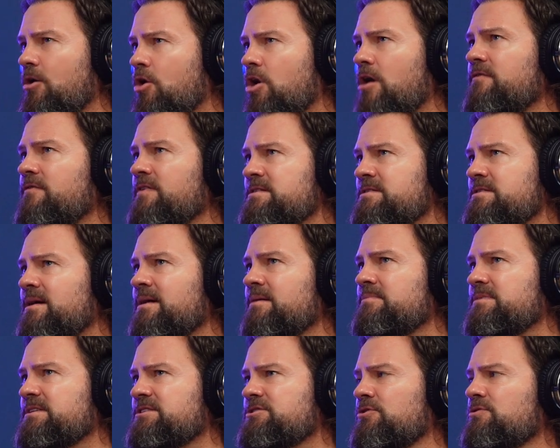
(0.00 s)

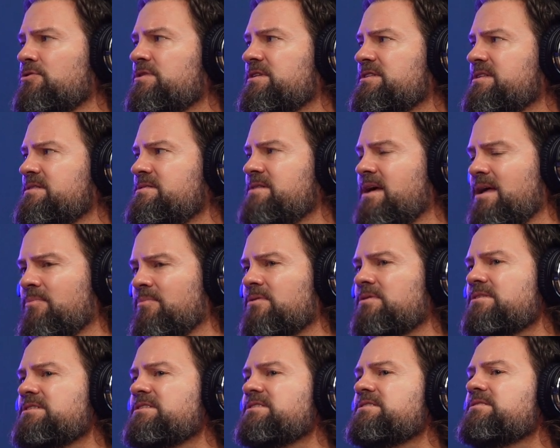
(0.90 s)
oftentimes turns the
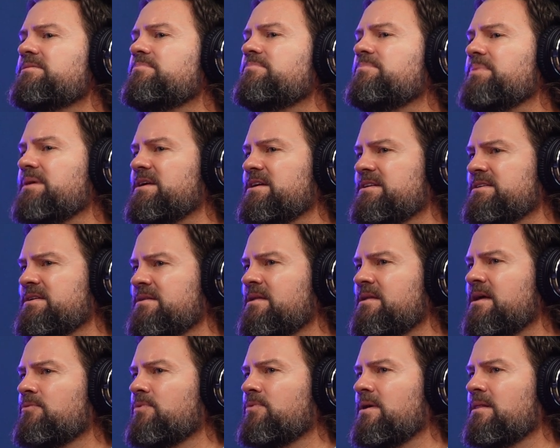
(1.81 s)
tables because then
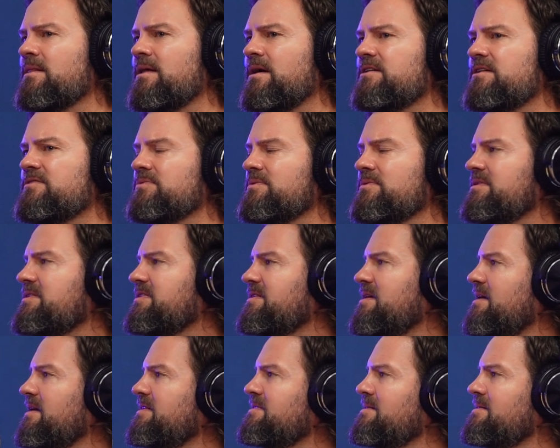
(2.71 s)
they realize, well, this
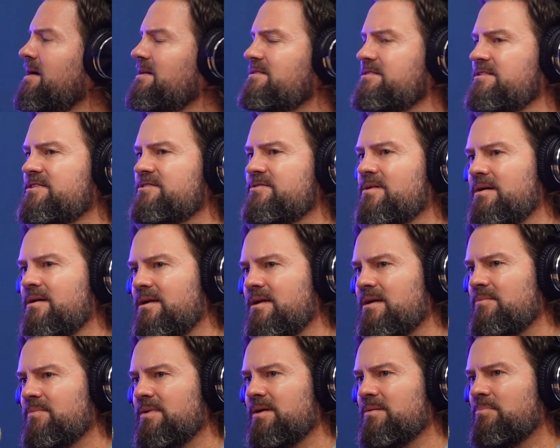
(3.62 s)
guy's not just trying to
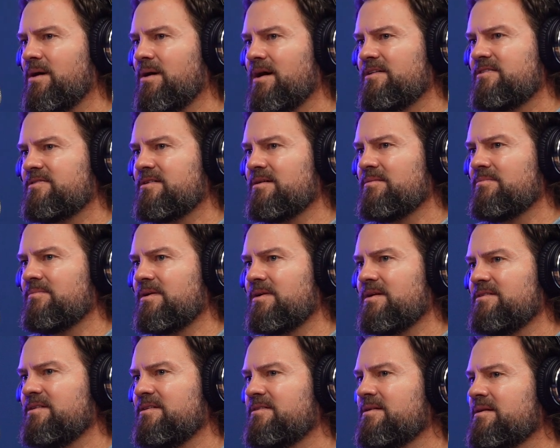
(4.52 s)
get me to buy something
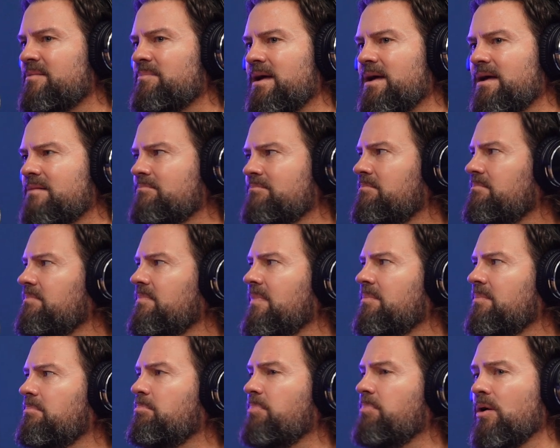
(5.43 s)
because he's going to make
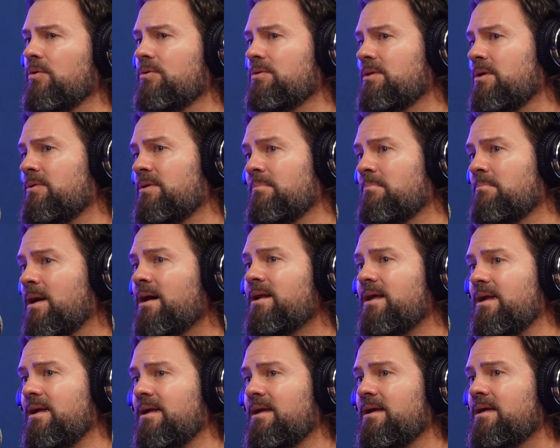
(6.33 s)
a boatload of
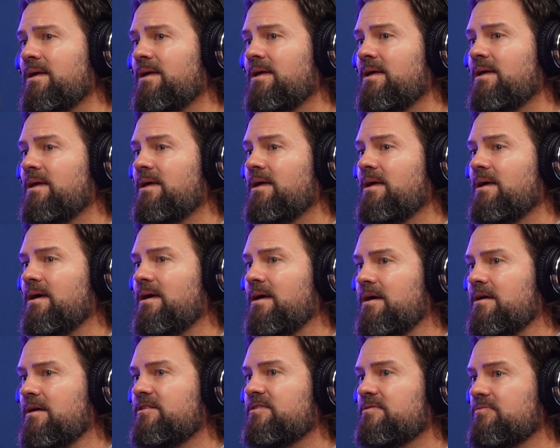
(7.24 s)
money.
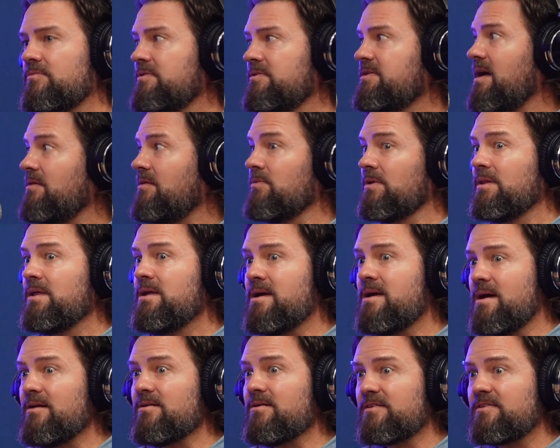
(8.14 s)
It's, well, this guy really
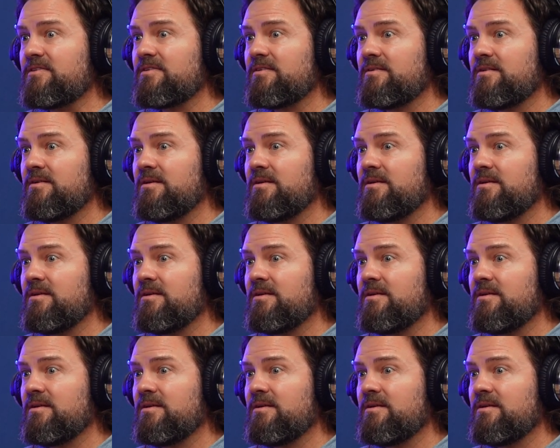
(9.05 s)
cares.